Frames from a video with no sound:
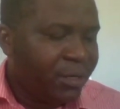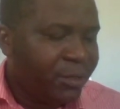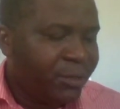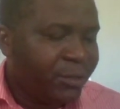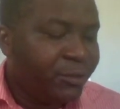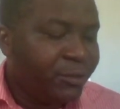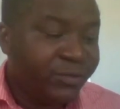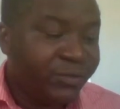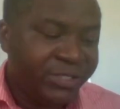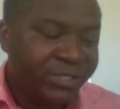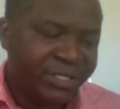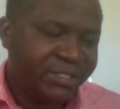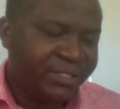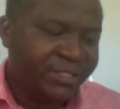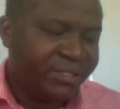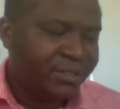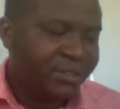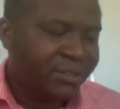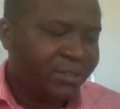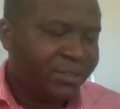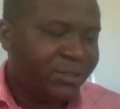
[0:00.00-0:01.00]
use it?
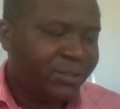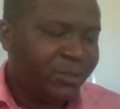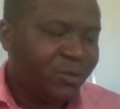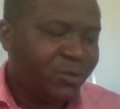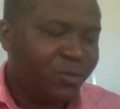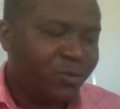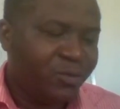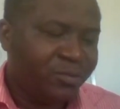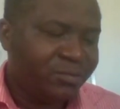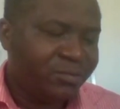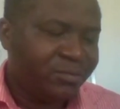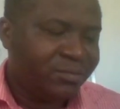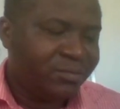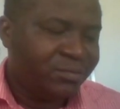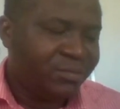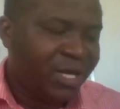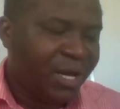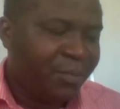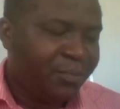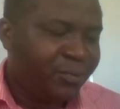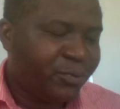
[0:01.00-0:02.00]
So
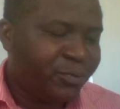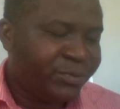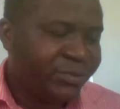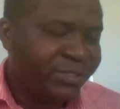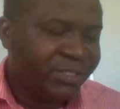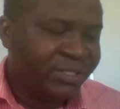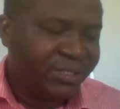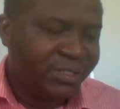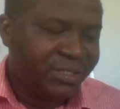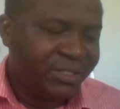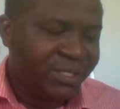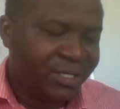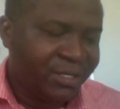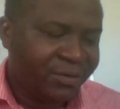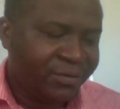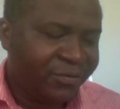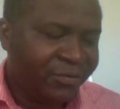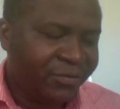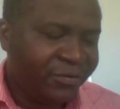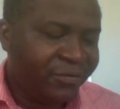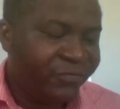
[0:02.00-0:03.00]
I found this
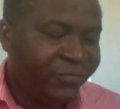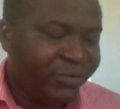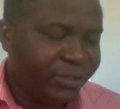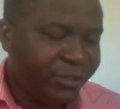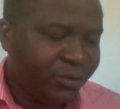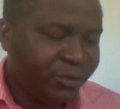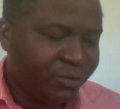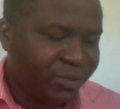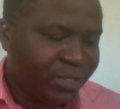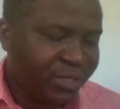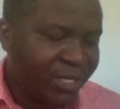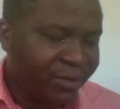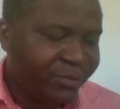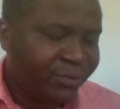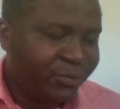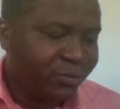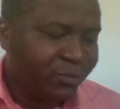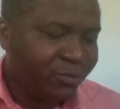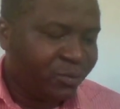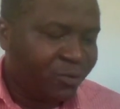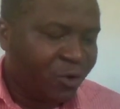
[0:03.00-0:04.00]
video now
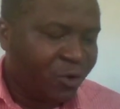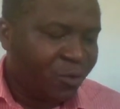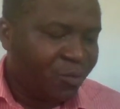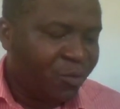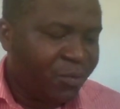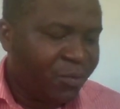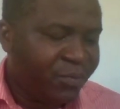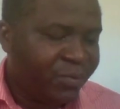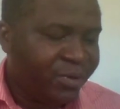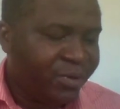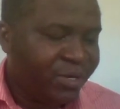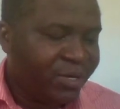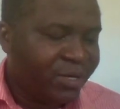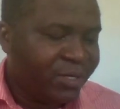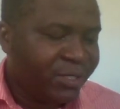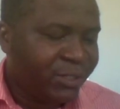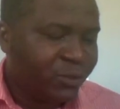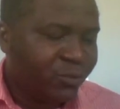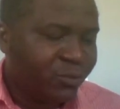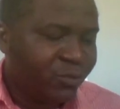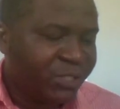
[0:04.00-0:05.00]
to come up
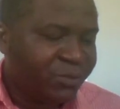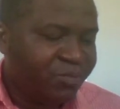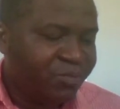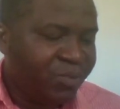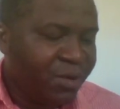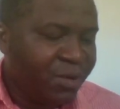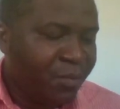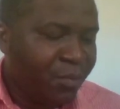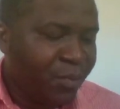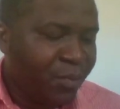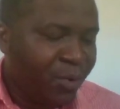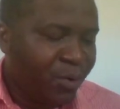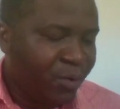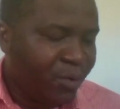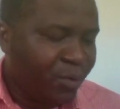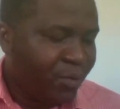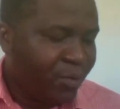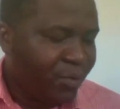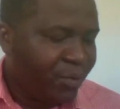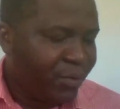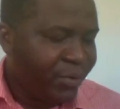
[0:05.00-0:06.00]
to explain more
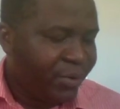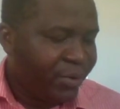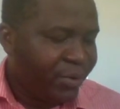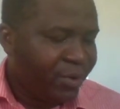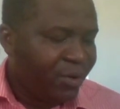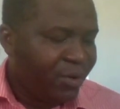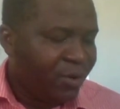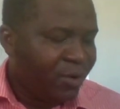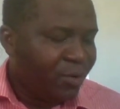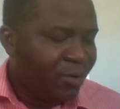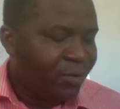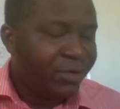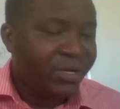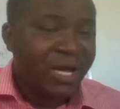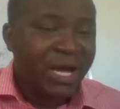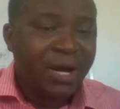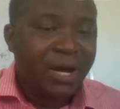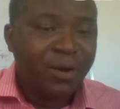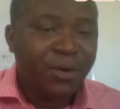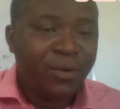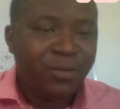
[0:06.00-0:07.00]
on
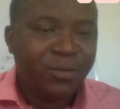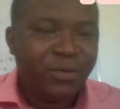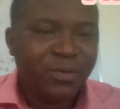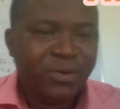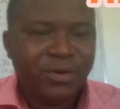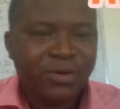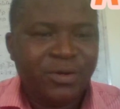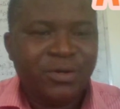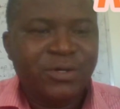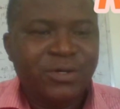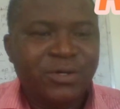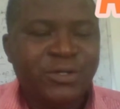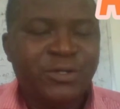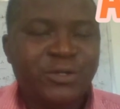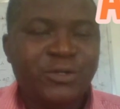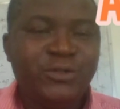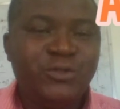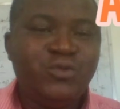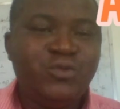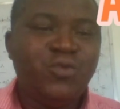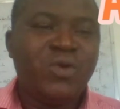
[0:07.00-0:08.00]
how
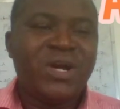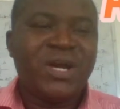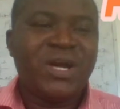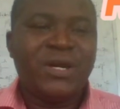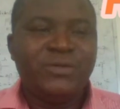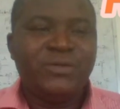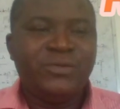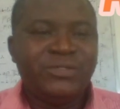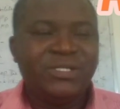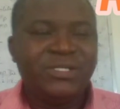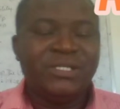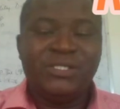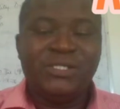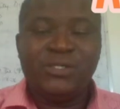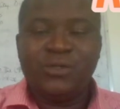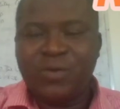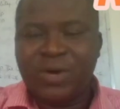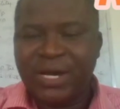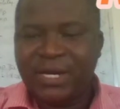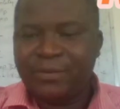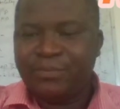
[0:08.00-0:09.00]
you can use the
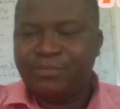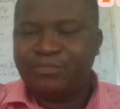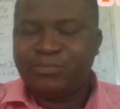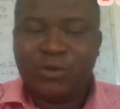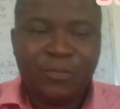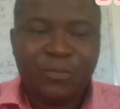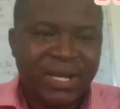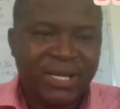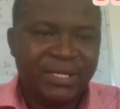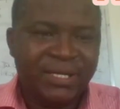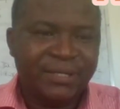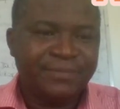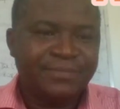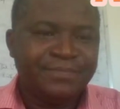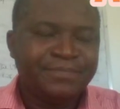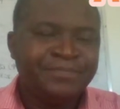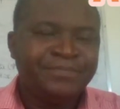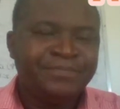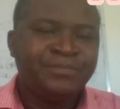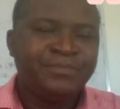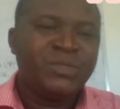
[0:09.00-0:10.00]
DOI properly.
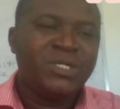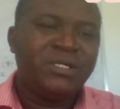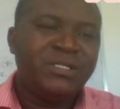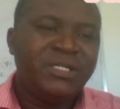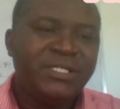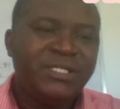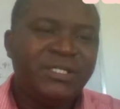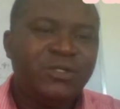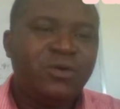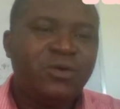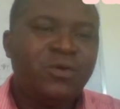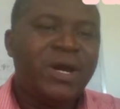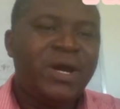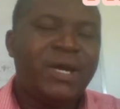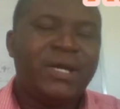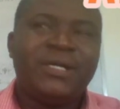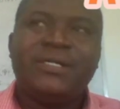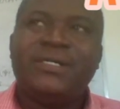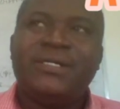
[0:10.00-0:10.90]
The DOI